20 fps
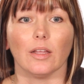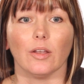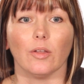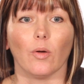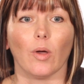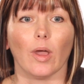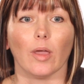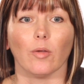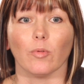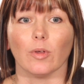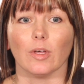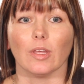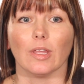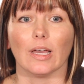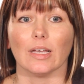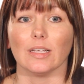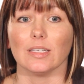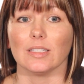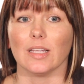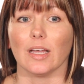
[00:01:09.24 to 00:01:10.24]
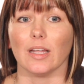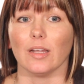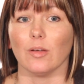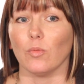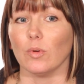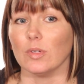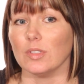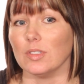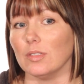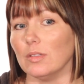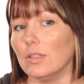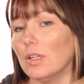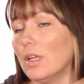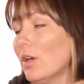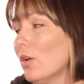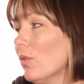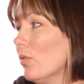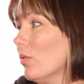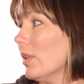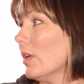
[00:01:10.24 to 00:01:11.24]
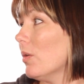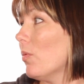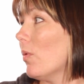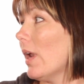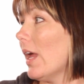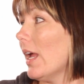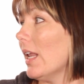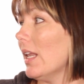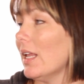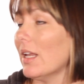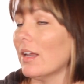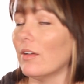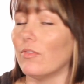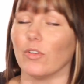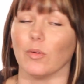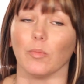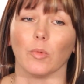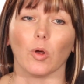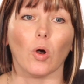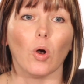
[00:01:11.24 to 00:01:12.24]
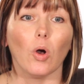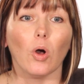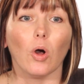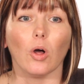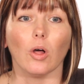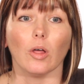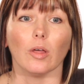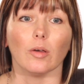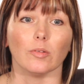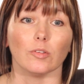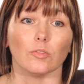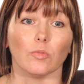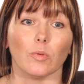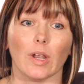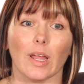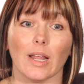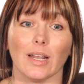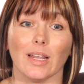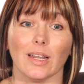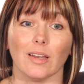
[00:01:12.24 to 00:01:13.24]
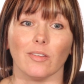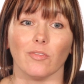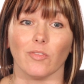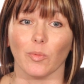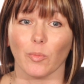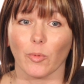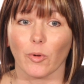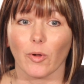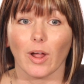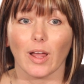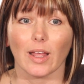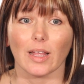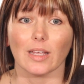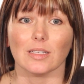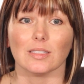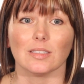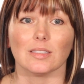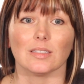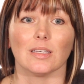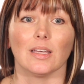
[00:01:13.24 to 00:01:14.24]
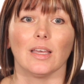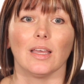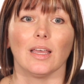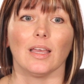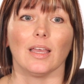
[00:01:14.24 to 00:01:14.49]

I realized that it wasn't really what I needed from Cole, it was what I needed from Christ.